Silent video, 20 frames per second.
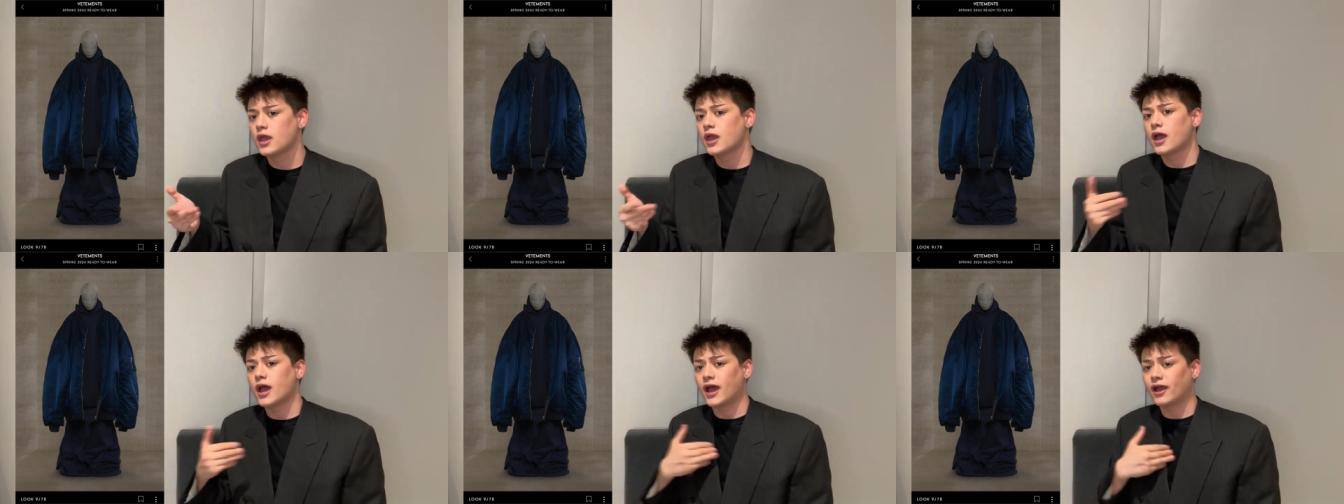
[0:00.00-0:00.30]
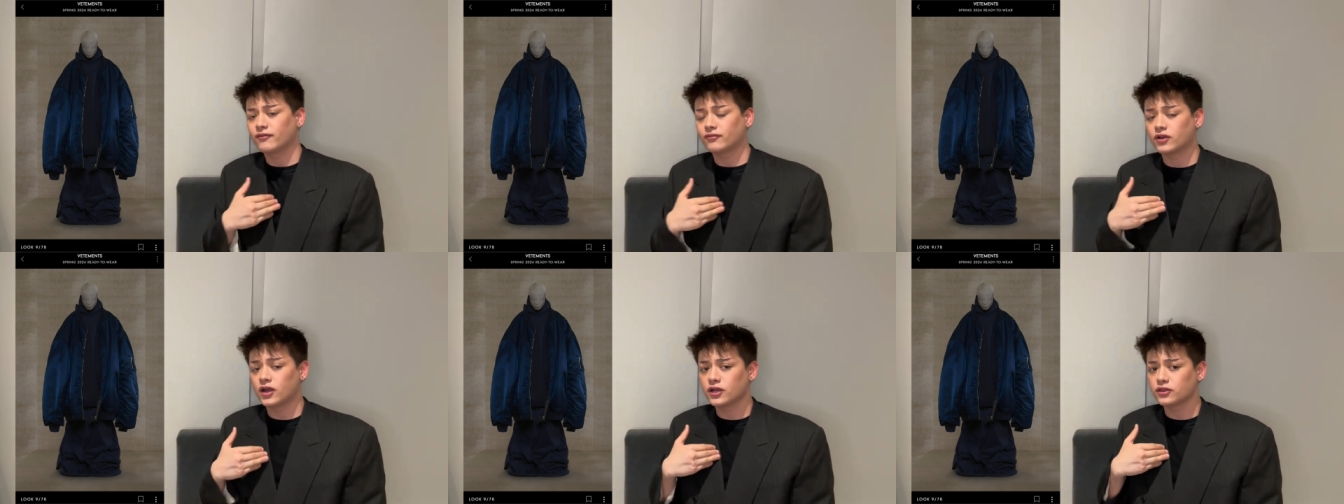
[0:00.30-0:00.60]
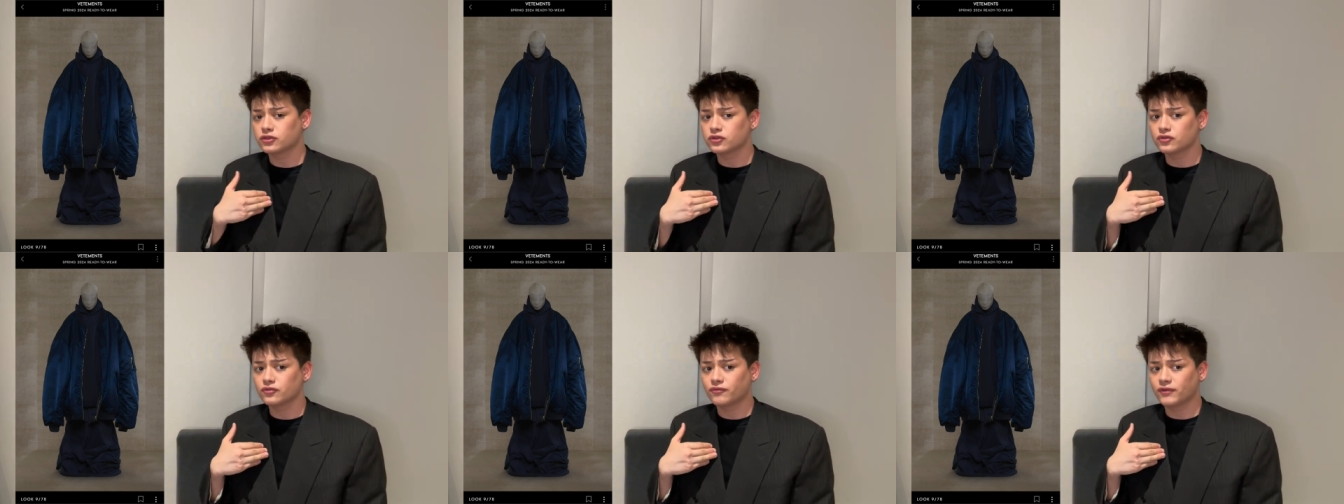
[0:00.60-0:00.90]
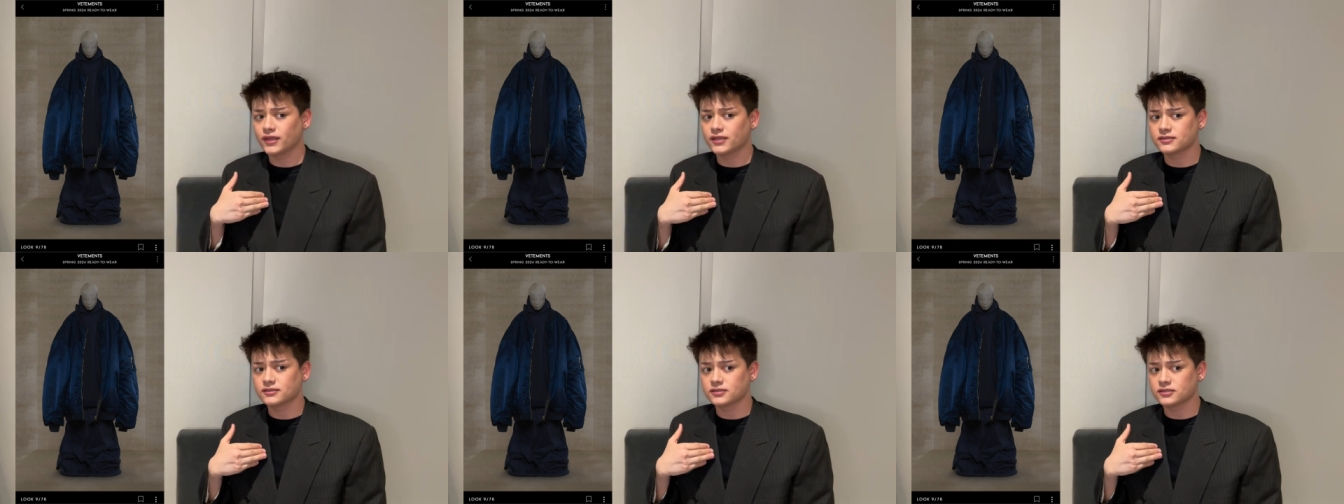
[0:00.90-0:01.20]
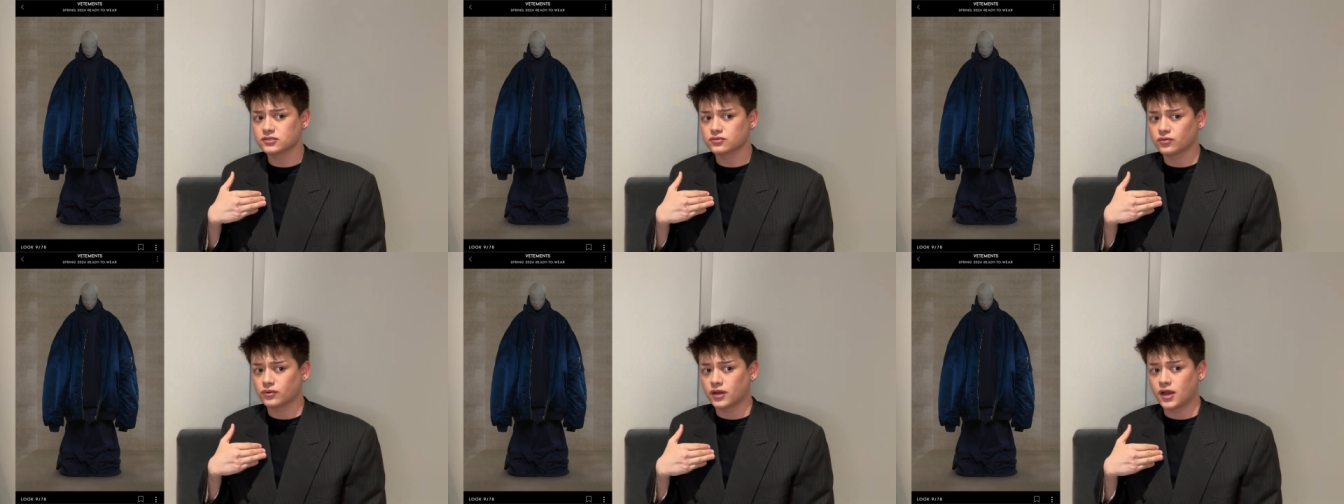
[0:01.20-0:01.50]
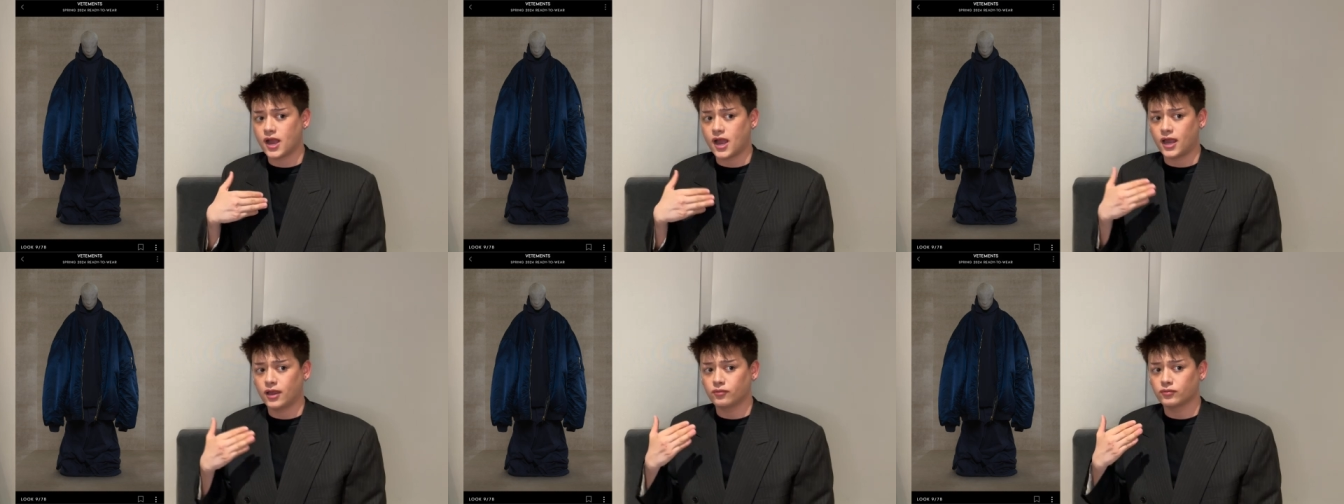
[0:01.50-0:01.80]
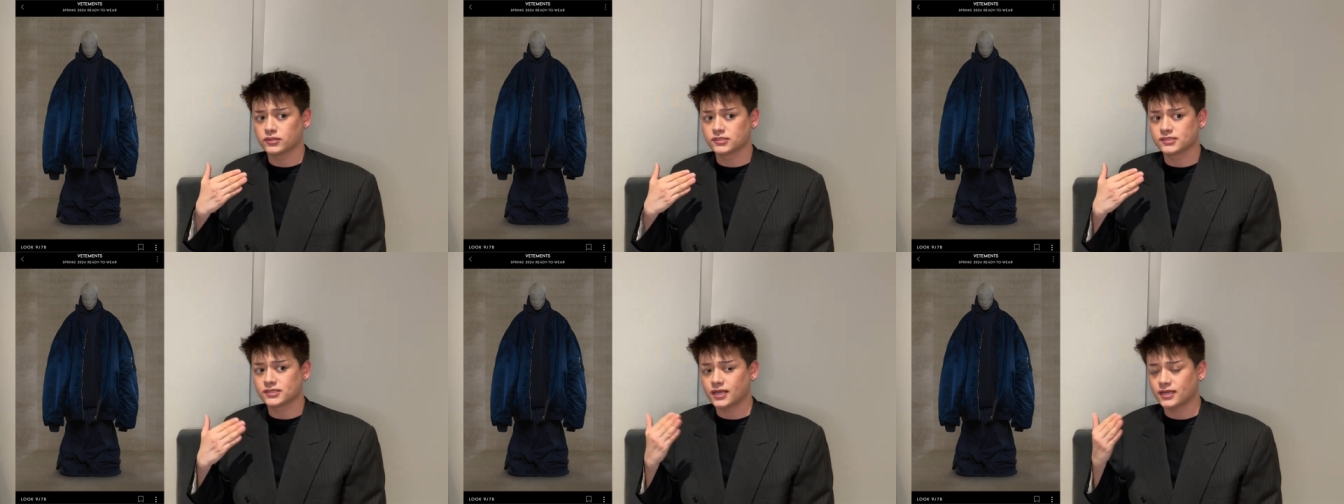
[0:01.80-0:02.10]
I've gone through phases where I
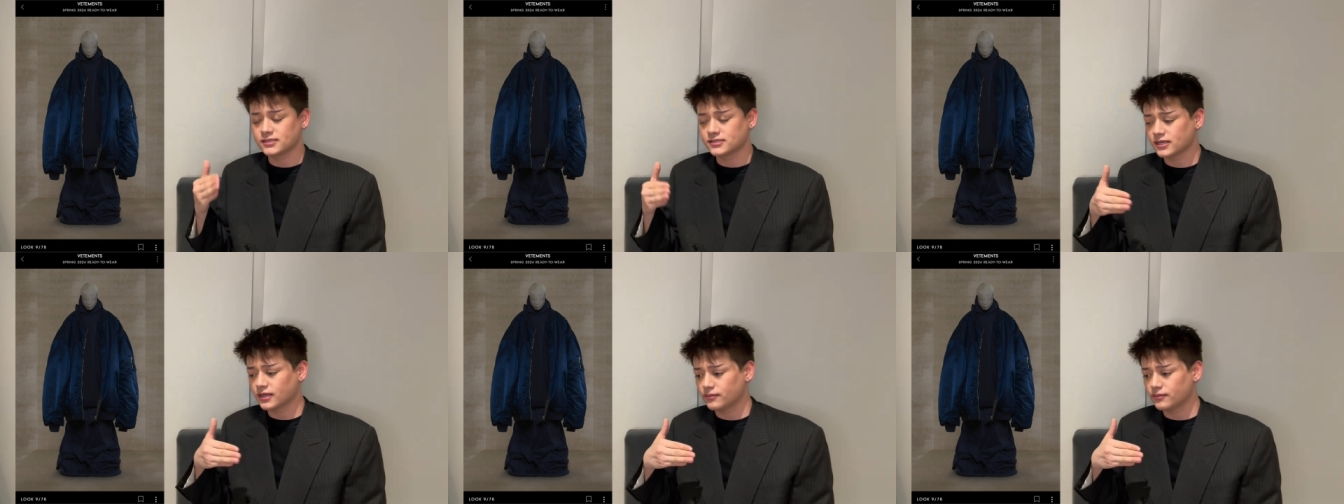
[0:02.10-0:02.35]
was sizing